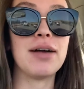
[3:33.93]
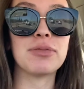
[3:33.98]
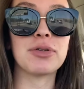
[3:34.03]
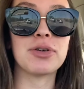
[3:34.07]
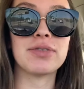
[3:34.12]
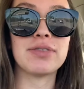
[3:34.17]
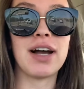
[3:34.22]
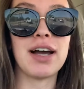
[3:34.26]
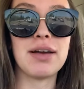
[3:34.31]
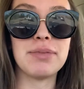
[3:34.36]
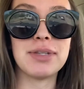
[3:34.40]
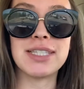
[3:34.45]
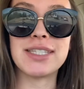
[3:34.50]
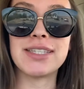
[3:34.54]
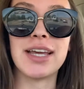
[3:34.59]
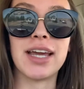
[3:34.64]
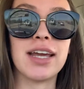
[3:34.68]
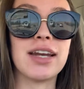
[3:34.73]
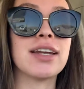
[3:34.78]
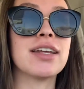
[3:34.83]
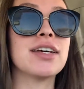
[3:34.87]
I'm
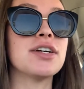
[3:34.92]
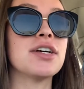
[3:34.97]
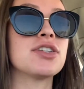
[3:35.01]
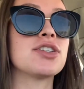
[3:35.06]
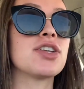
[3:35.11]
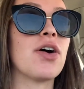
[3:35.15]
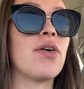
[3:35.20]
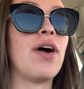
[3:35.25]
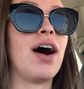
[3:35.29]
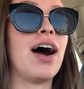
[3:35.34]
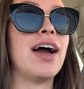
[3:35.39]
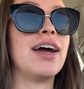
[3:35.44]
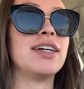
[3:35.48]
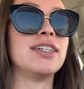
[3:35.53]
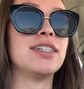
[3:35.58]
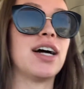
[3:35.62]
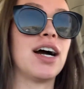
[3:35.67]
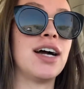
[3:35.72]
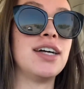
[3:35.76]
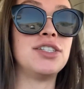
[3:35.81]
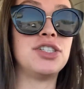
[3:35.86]
insane. So
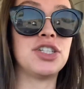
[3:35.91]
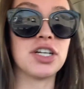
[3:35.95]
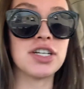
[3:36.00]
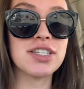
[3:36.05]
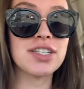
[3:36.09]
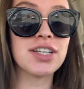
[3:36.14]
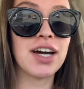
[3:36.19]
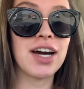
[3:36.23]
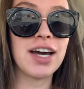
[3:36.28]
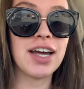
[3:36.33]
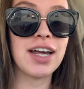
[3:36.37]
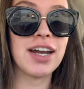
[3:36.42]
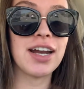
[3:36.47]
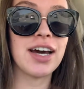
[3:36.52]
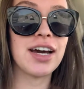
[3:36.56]
I just got